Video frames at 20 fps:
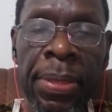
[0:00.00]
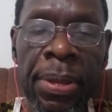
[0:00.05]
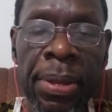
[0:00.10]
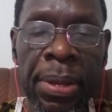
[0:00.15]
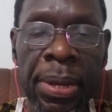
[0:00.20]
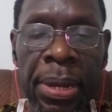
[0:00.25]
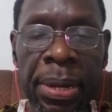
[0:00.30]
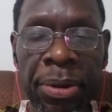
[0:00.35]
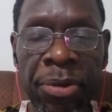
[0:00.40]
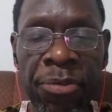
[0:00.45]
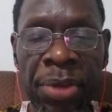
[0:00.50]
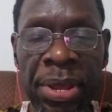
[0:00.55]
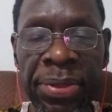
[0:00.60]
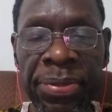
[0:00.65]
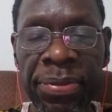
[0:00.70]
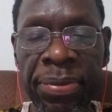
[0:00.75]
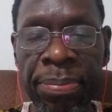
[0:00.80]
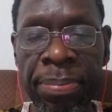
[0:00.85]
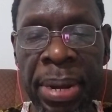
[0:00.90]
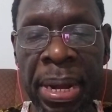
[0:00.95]
and Great
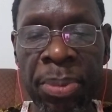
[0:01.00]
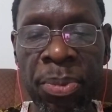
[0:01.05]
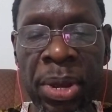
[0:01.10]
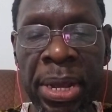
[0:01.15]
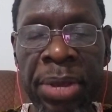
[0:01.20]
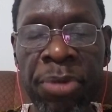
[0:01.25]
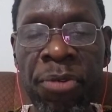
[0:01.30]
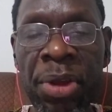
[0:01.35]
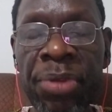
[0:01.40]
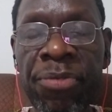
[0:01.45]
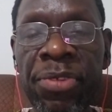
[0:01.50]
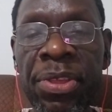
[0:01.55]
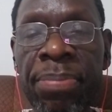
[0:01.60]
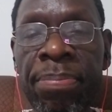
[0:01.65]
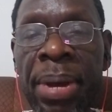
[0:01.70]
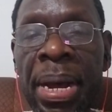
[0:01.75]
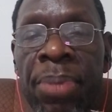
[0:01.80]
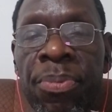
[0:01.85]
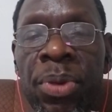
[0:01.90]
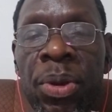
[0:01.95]
Zimbabwe. Great
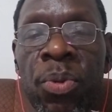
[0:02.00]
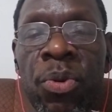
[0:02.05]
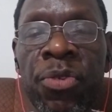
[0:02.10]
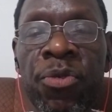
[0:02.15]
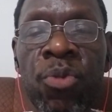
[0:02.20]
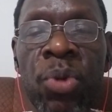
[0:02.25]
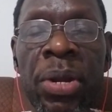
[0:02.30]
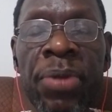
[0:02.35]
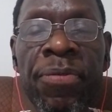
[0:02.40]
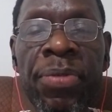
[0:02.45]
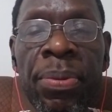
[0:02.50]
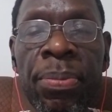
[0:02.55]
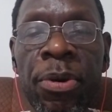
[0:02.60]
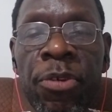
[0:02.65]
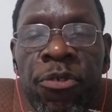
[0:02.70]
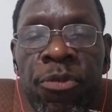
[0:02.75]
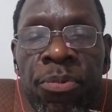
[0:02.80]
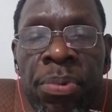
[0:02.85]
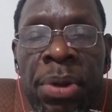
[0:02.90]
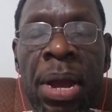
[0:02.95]
Zimbabwe was one of the
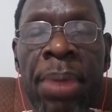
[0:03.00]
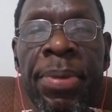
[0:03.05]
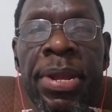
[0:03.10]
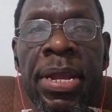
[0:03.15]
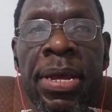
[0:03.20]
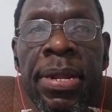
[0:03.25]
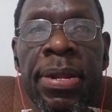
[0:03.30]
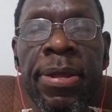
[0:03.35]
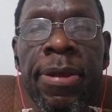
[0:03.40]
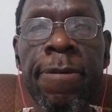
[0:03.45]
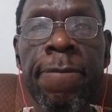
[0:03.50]
most prominent